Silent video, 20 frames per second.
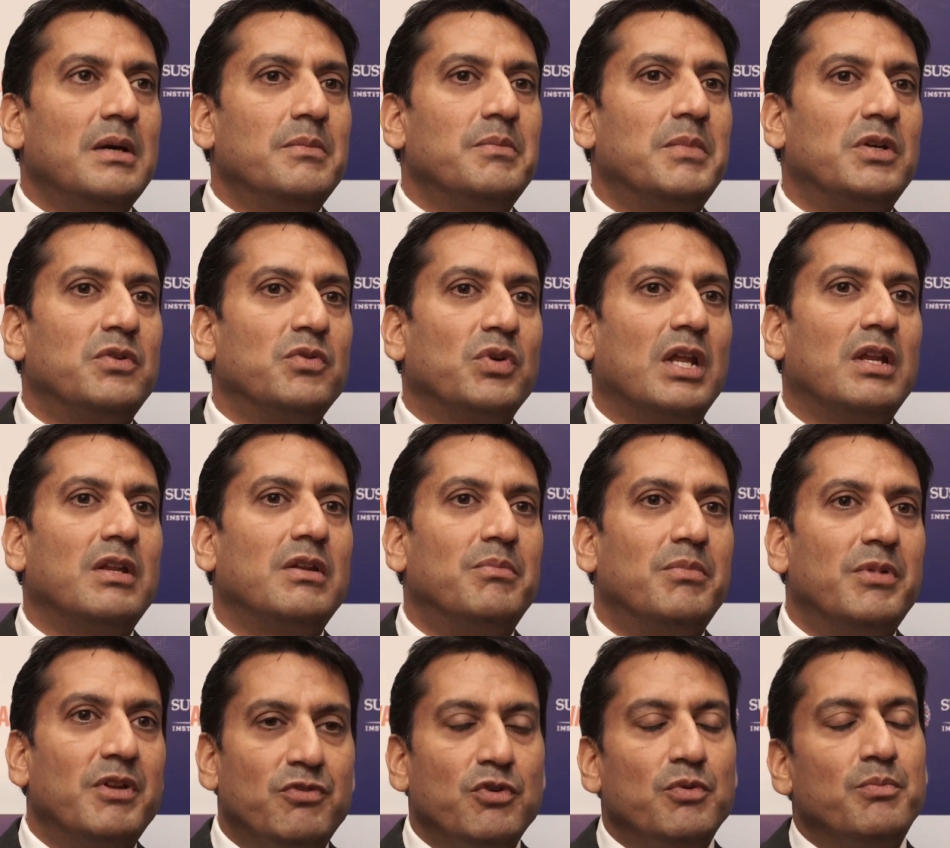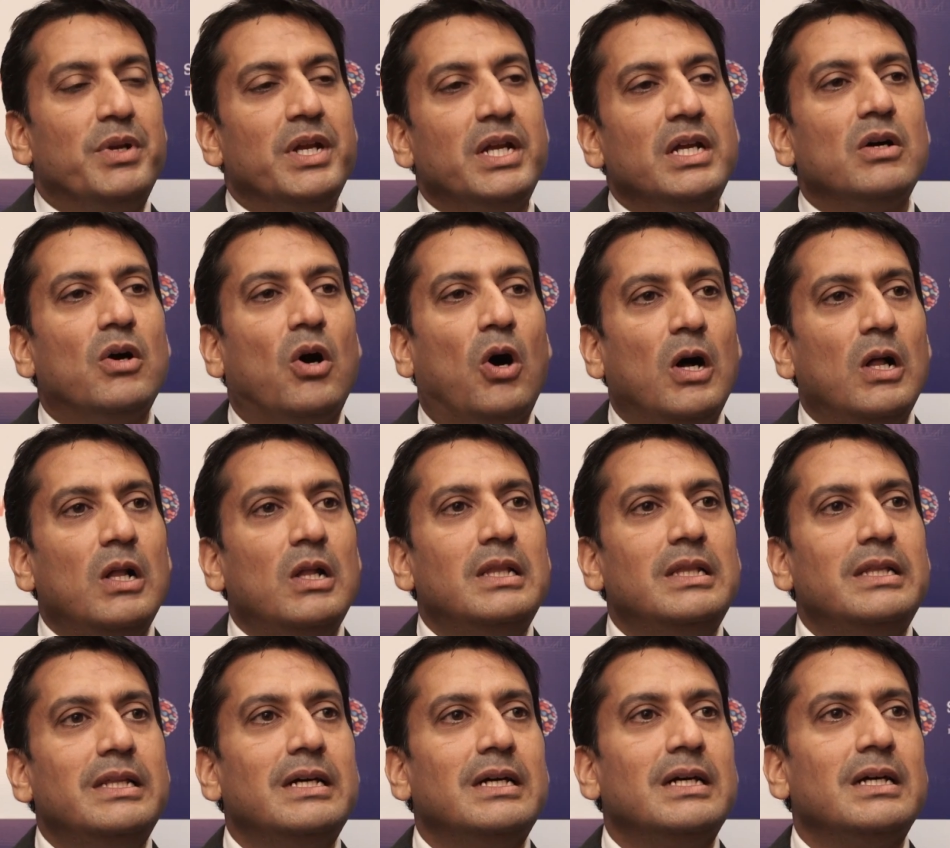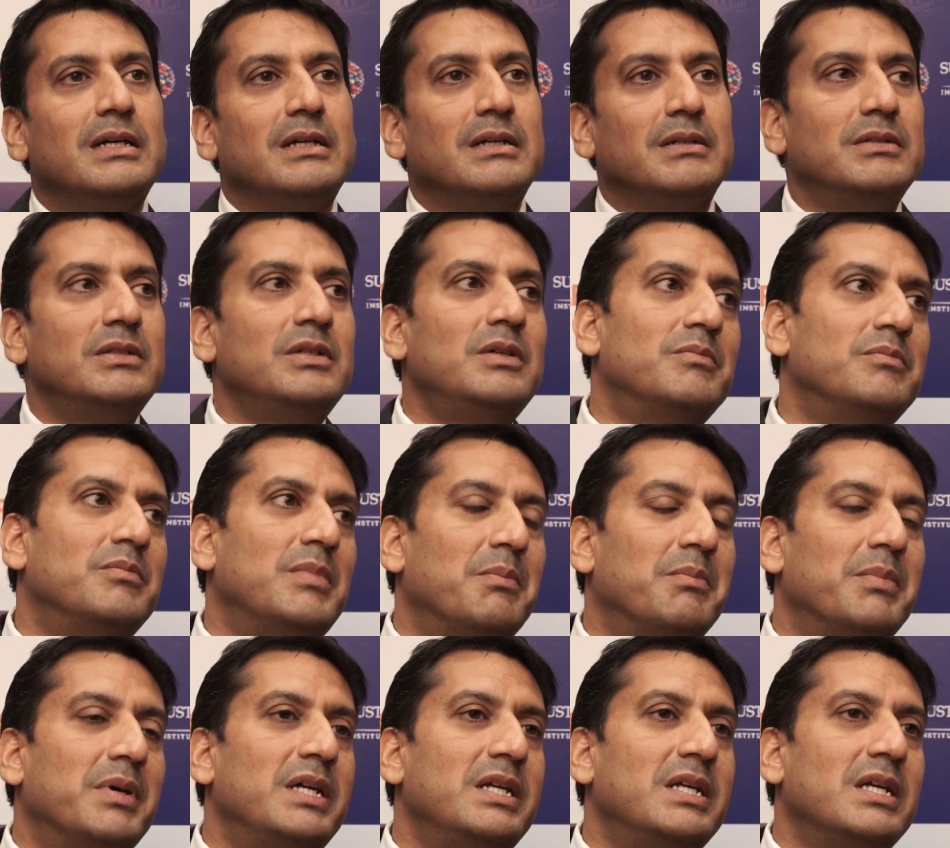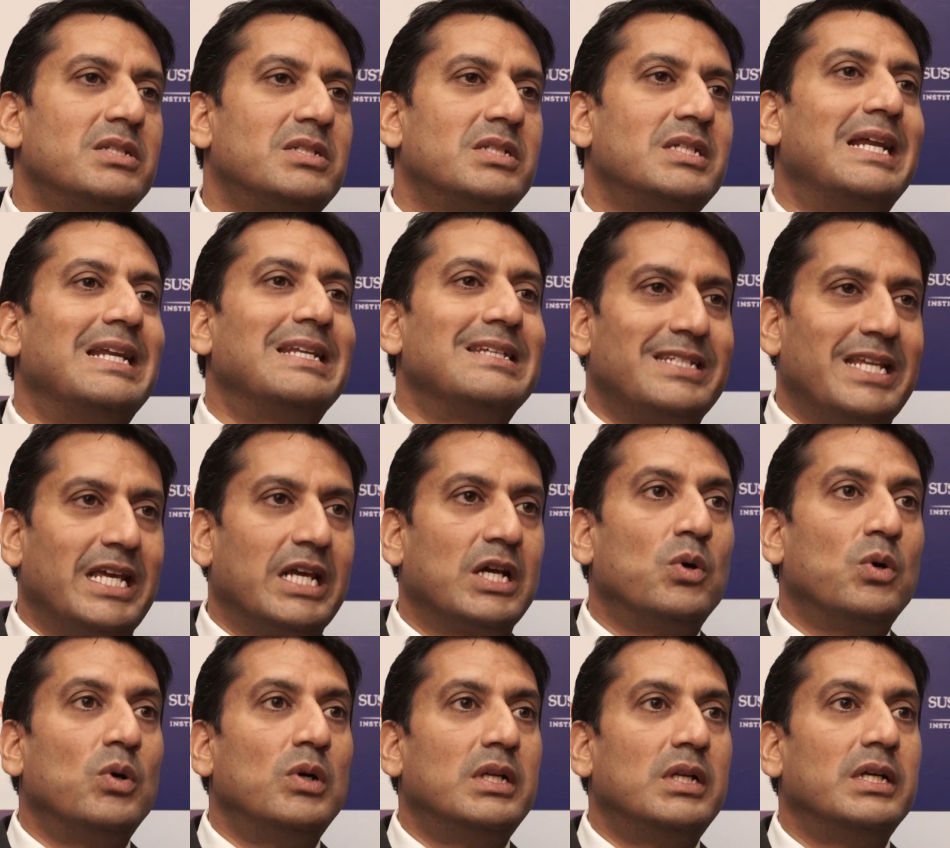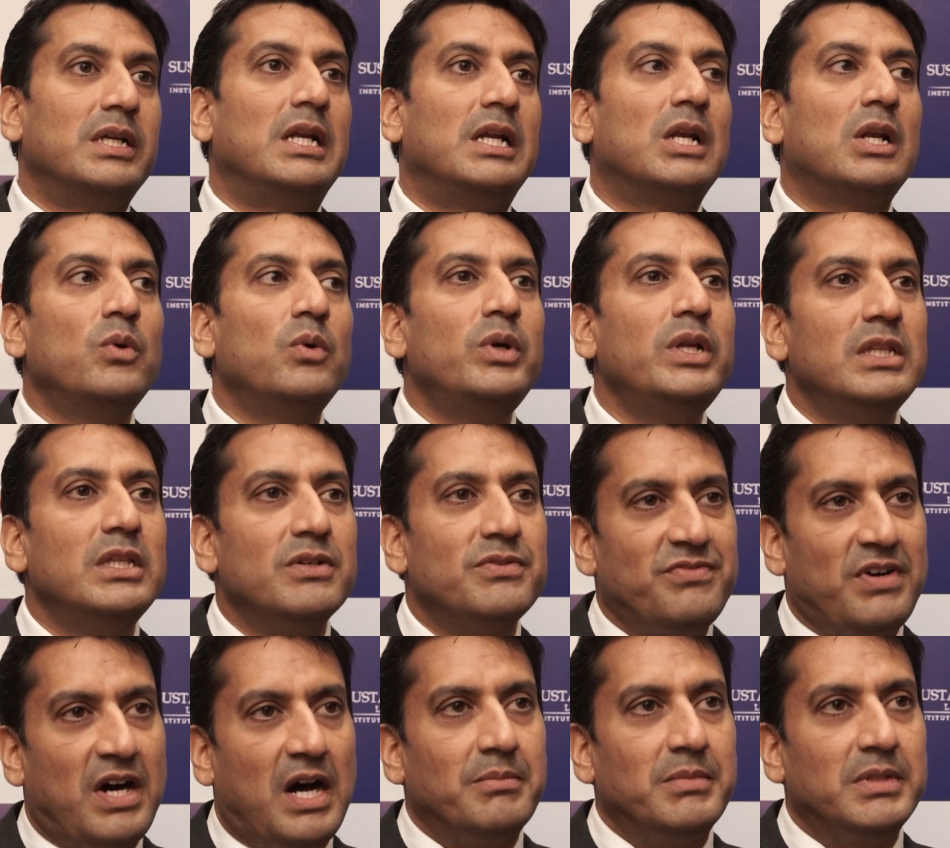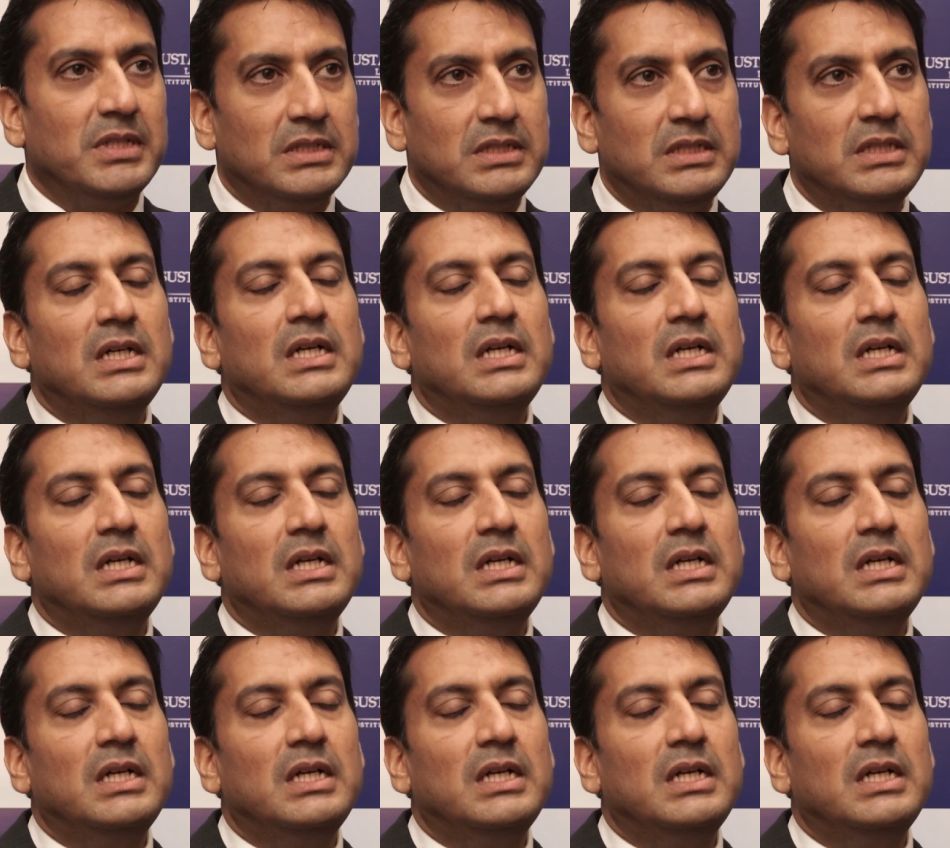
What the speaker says: But if you bring all the member industry and stakeholder, including the farmer,